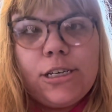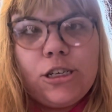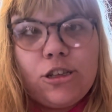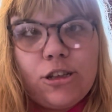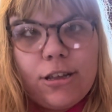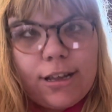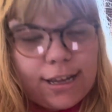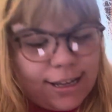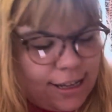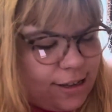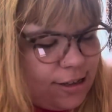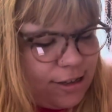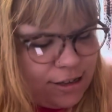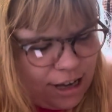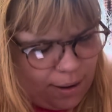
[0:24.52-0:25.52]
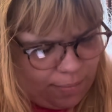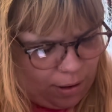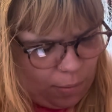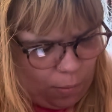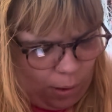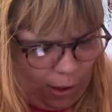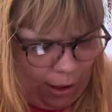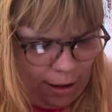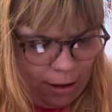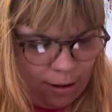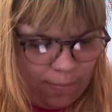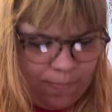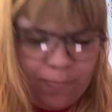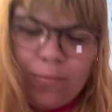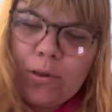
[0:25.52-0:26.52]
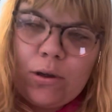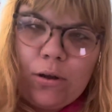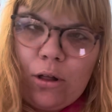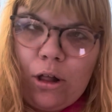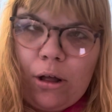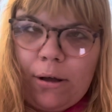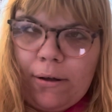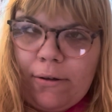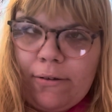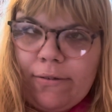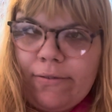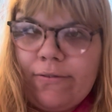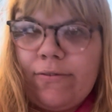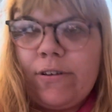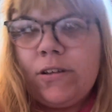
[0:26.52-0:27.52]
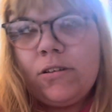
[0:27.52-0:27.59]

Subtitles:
So this is chapter one of